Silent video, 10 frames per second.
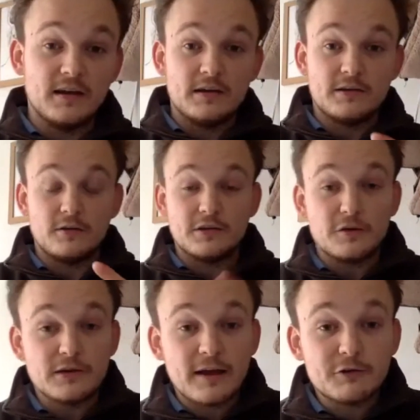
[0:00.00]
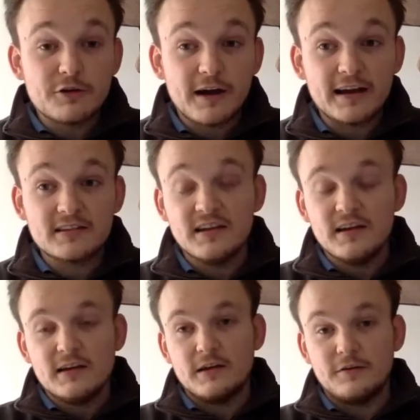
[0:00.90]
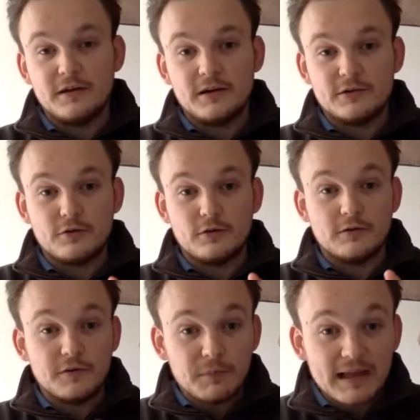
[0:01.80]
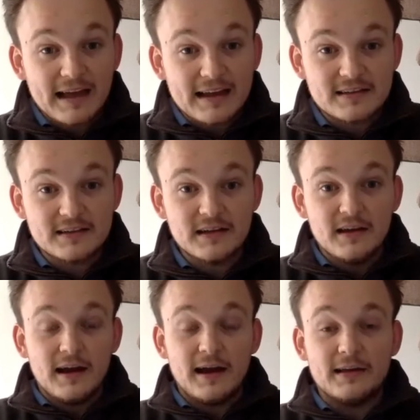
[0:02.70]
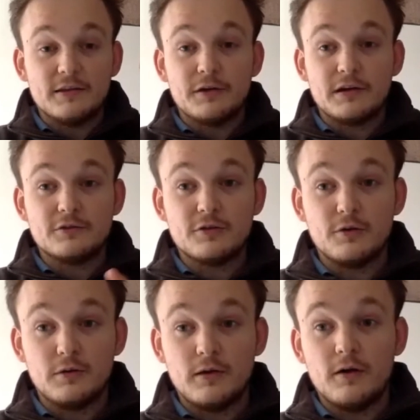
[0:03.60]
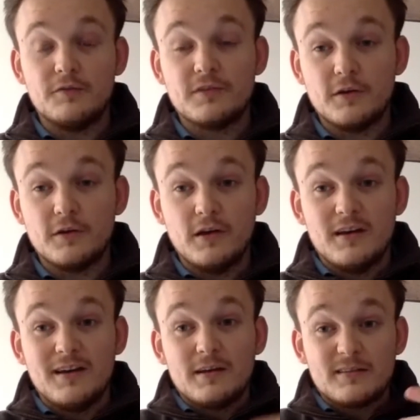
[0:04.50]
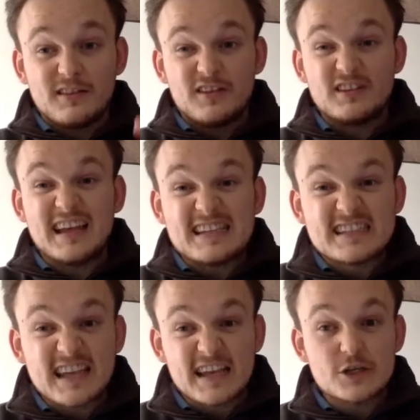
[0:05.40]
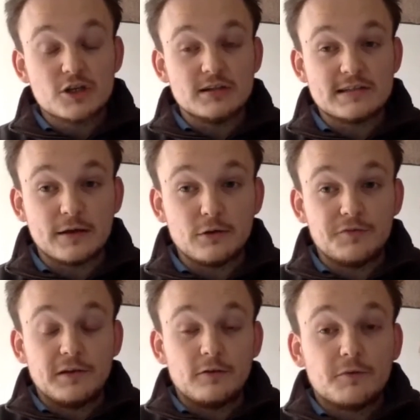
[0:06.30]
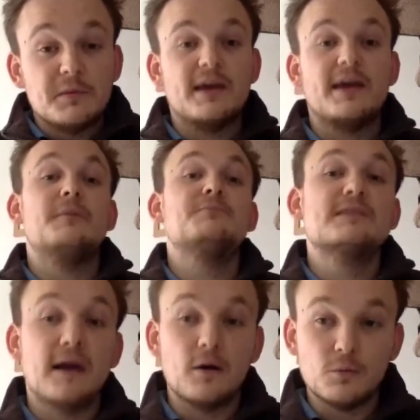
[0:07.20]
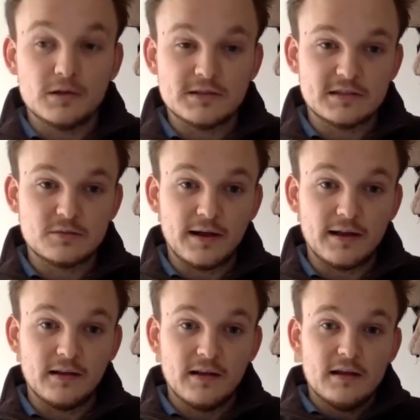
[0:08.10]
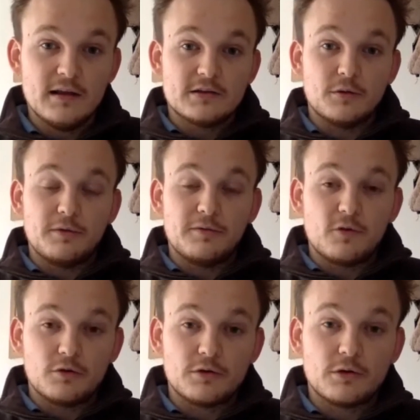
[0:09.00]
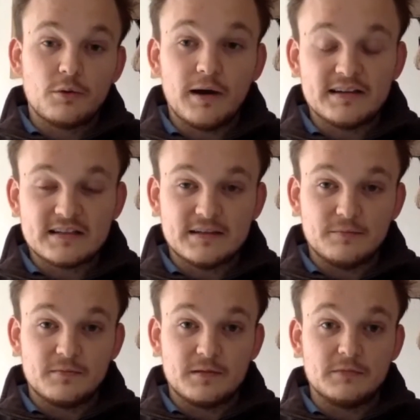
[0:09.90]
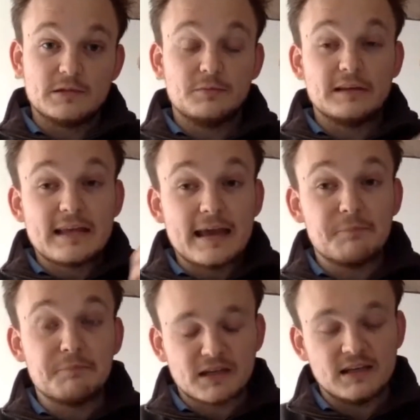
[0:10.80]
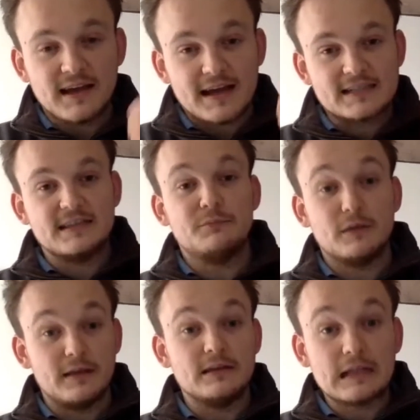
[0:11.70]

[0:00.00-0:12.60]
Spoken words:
your urinary tract, they're in control of your bladder, and they're in control of the sensations that you feel from your hips downwards as well. So with cauda equina symptoms, we typically ask it within the